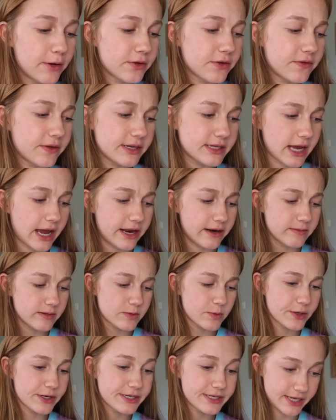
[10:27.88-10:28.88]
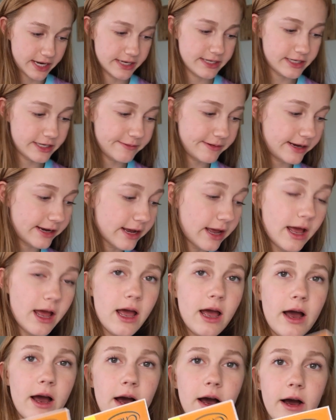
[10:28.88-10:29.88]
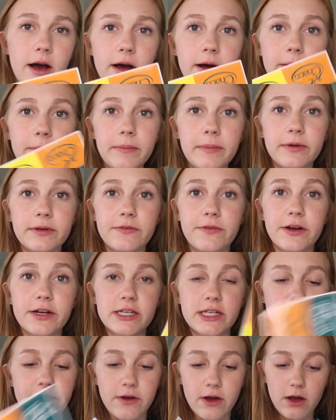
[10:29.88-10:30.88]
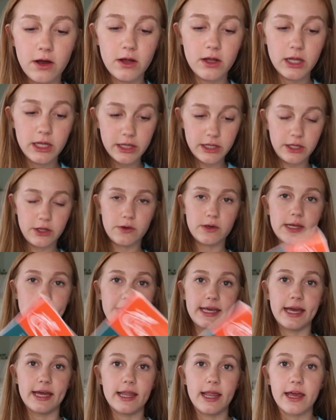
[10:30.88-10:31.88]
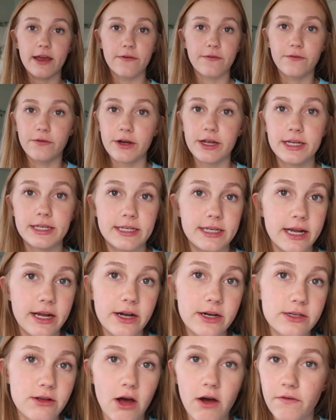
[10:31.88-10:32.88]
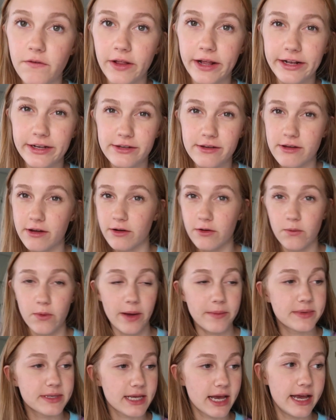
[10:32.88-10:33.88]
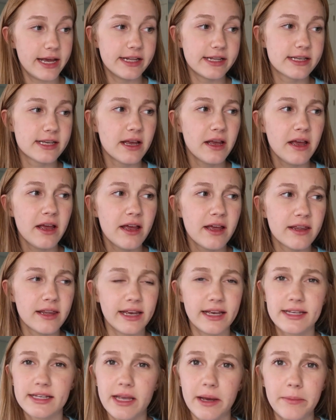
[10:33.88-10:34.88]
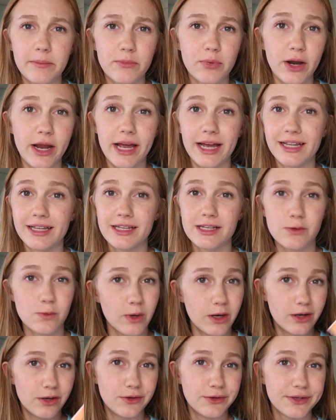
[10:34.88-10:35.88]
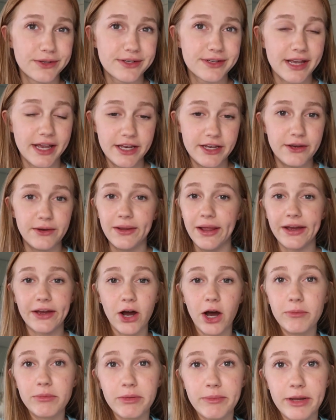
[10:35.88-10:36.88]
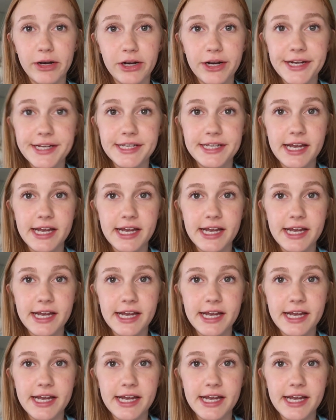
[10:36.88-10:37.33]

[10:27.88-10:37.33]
both of these items were sent to me. Um, first of all, you can get like free stickers off like certain websites. Like some brands will send you like complimentary